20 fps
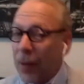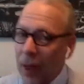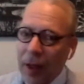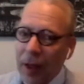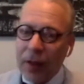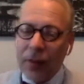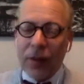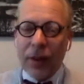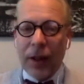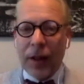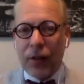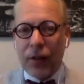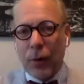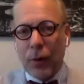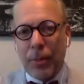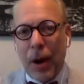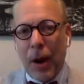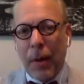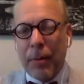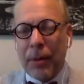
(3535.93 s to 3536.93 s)
intellectual
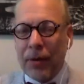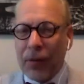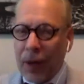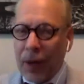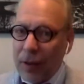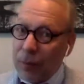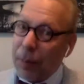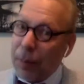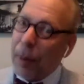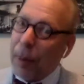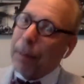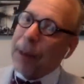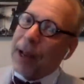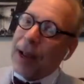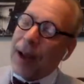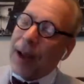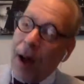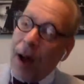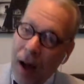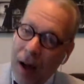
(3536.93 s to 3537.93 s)
property rights, but
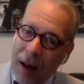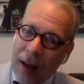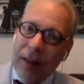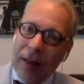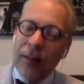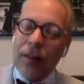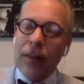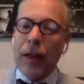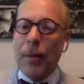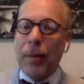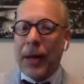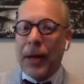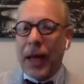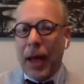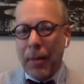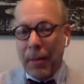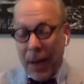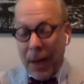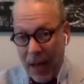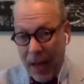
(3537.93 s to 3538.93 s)
because they
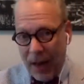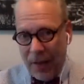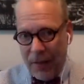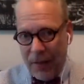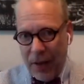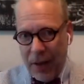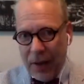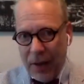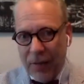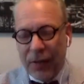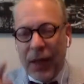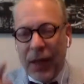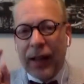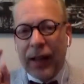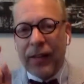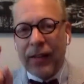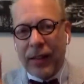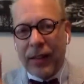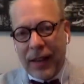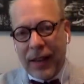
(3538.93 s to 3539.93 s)
became innovative.
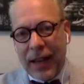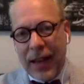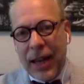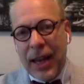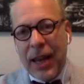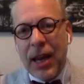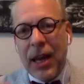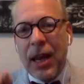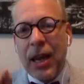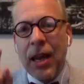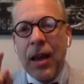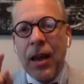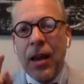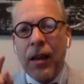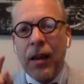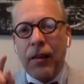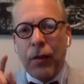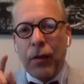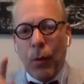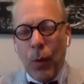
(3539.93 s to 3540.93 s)
That's the key
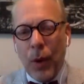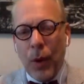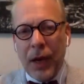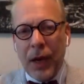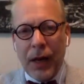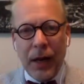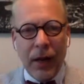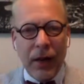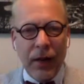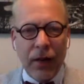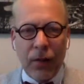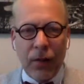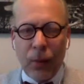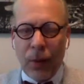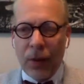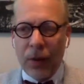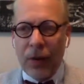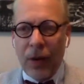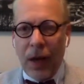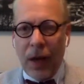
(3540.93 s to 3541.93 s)
to winning in this
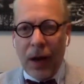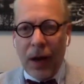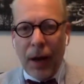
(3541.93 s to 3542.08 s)
world. Not